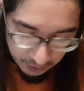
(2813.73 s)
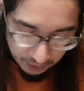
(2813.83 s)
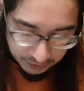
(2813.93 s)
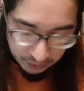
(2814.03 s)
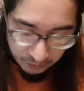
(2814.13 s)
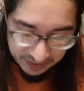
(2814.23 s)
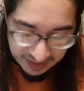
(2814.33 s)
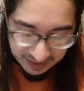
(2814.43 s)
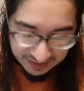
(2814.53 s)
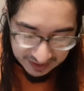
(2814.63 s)
So when they
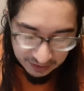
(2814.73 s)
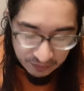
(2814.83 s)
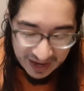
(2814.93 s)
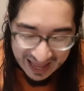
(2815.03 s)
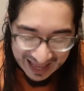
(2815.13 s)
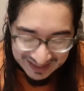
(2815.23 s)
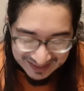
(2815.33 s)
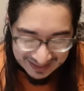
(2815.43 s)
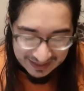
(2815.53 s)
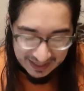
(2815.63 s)
continued
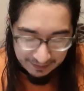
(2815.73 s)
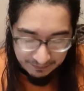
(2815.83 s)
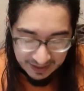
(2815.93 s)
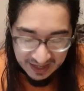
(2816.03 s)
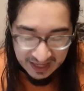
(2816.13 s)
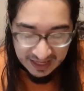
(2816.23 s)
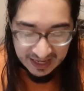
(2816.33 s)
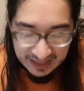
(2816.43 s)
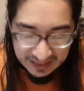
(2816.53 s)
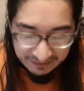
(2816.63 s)
asking him,
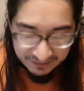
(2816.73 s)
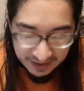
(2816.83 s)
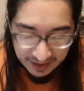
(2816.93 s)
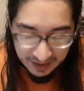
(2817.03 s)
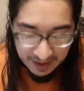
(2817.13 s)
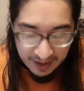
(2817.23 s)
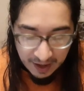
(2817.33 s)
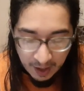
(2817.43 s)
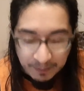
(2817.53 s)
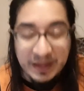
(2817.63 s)
he lifted
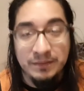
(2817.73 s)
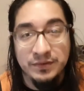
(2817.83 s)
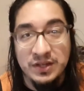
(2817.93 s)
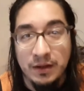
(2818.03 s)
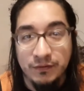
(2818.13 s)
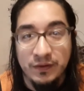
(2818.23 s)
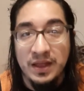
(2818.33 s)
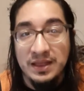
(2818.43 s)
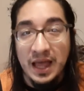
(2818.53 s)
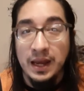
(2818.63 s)
up himself.
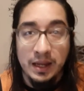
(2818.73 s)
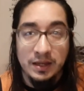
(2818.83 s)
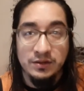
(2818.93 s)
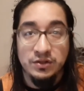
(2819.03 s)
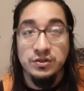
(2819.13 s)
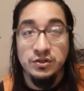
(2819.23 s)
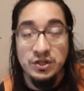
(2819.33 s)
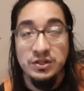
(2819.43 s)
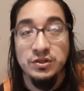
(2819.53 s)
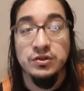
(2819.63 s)
That is,
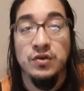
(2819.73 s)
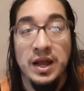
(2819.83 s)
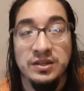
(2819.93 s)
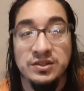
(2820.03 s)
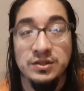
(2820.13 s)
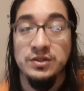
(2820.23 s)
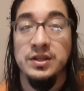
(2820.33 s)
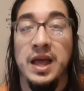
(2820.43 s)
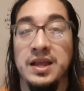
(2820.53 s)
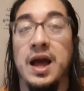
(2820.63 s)
Jesus Christ
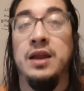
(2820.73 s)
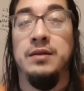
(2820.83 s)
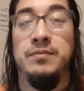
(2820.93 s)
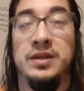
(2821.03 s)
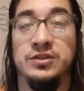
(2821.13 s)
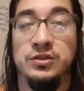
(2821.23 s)
got up and